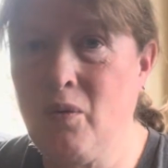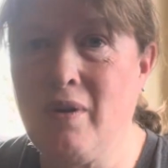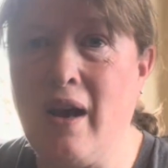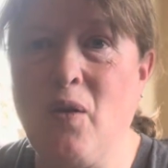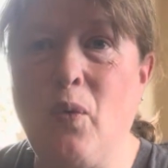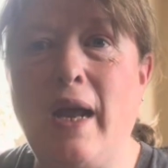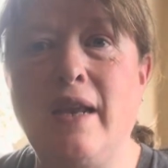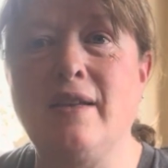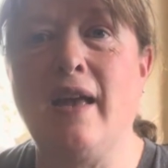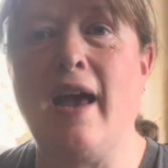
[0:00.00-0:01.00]
kind of waiting
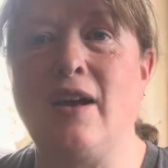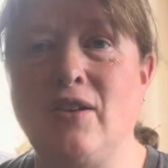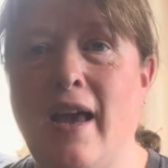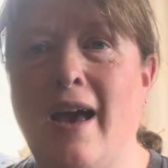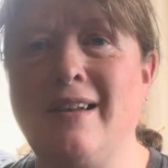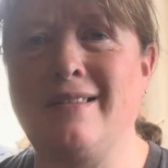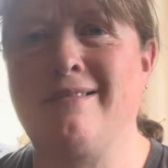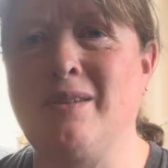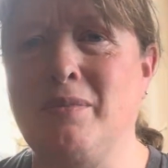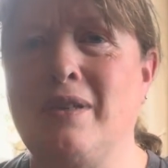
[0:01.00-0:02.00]
till I actually had
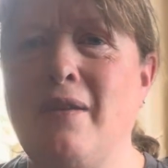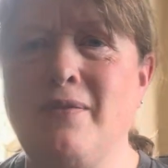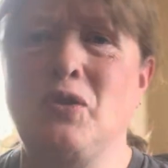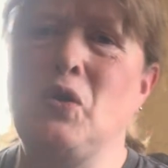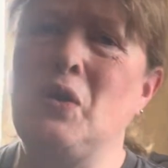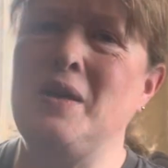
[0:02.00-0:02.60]
some stuff to show you